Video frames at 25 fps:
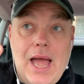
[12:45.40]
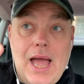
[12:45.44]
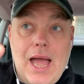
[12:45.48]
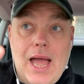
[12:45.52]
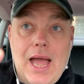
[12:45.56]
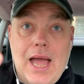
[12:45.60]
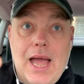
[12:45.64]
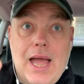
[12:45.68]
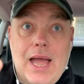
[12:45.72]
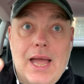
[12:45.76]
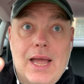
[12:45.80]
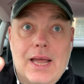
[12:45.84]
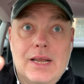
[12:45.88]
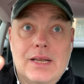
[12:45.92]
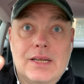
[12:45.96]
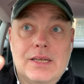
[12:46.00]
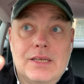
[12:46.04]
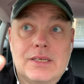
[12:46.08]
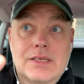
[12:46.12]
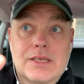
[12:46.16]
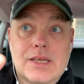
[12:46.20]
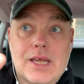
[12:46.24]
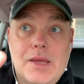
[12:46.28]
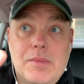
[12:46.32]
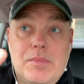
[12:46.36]

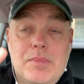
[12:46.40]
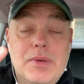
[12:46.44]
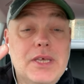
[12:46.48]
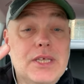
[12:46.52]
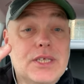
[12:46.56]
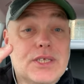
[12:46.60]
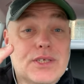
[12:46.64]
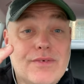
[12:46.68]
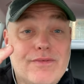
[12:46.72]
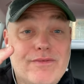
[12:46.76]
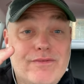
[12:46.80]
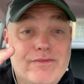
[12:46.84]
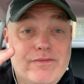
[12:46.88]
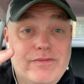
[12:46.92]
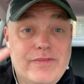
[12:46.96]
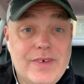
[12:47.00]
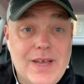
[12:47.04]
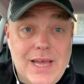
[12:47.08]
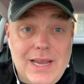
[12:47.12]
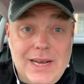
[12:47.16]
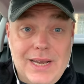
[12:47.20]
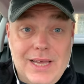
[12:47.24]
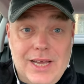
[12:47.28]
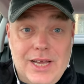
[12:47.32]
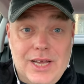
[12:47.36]
and a piece of
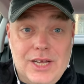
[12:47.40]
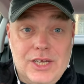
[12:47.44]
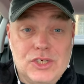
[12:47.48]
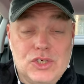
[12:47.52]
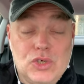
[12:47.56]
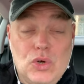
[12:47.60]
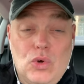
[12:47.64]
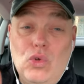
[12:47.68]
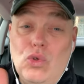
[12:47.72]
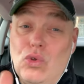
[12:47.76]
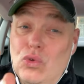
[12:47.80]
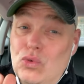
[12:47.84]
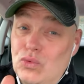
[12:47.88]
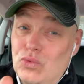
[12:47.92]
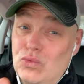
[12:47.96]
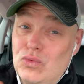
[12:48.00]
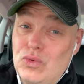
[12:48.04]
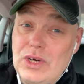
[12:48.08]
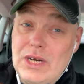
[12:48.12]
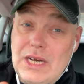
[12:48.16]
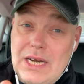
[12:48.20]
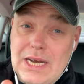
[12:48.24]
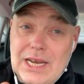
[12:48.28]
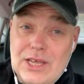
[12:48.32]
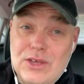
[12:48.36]
Valage. All
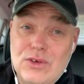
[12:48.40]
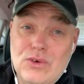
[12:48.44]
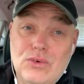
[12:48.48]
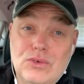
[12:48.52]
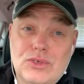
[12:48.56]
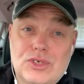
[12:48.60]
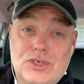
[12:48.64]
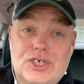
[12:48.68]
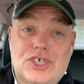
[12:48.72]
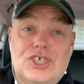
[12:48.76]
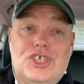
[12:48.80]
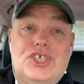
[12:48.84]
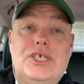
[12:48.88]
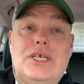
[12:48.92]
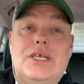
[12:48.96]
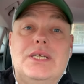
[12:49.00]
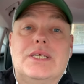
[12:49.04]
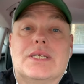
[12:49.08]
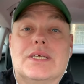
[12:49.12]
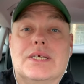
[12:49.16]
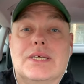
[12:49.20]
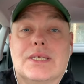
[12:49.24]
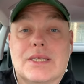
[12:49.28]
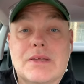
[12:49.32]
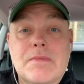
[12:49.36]
really gorgeous
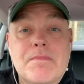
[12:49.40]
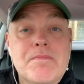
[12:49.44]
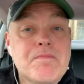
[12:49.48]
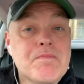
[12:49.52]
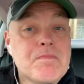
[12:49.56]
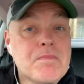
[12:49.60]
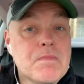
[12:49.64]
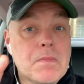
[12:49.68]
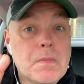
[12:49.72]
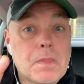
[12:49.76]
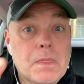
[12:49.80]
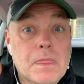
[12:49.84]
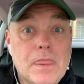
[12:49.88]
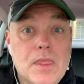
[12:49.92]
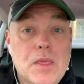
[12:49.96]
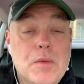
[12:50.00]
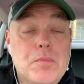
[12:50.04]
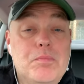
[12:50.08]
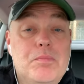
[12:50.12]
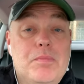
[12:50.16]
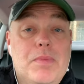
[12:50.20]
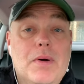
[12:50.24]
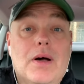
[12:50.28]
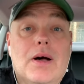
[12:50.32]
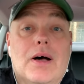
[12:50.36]
cheeses.
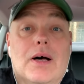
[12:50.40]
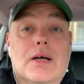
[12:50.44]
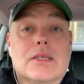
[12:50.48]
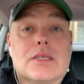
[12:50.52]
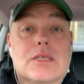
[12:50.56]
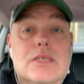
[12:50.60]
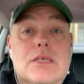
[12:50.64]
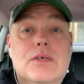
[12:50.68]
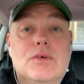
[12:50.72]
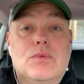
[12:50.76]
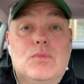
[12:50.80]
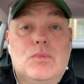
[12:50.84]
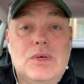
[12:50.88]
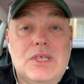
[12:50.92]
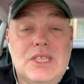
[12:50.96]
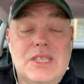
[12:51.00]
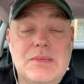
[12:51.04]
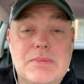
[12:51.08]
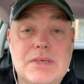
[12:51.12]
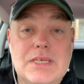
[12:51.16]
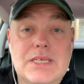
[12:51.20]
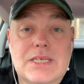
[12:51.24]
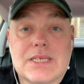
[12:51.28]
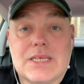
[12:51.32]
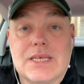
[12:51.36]
But with the
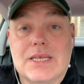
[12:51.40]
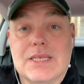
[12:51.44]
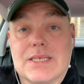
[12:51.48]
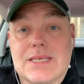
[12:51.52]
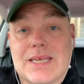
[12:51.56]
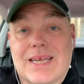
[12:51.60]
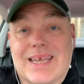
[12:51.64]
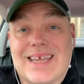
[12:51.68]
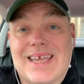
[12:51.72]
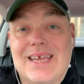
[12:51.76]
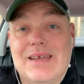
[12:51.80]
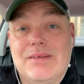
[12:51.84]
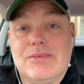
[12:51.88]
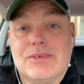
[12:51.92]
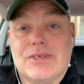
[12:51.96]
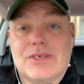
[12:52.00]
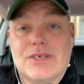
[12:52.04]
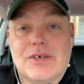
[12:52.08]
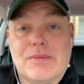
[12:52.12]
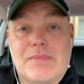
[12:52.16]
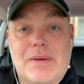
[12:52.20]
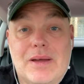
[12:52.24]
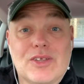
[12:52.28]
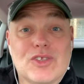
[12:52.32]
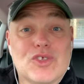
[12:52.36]
biscuits, that came to
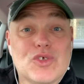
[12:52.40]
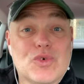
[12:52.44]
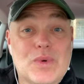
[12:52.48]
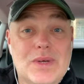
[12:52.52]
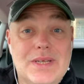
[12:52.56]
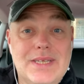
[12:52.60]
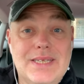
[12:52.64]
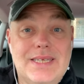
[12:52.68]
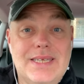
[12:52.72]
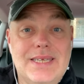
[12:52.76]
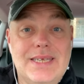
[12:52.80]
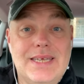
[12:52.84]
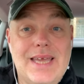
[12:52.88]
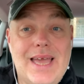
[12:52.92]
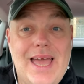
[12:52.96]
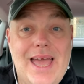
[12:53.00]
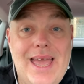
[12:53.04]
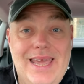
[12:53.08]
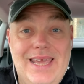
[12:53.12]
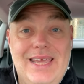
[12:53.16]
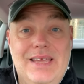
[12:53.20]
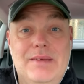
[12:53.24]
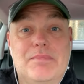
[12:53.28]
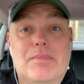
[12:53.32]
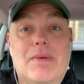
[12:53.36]
about
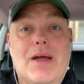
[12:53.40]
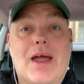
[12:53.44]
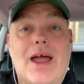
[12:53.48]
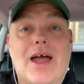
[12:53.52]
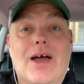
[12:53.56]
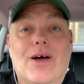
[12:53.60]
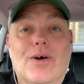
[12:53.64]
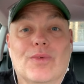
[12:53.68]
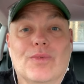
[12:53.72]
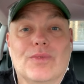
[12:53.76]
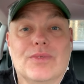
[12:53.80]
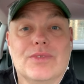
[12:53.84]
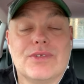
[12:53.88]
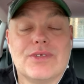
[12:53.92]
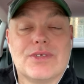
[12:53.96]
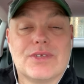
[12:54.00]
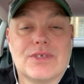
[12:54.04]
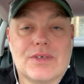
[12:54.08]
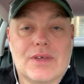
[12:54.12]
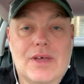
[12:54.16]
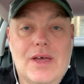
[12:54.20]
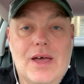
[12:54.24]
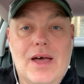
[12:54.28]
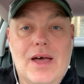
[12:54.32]
£28.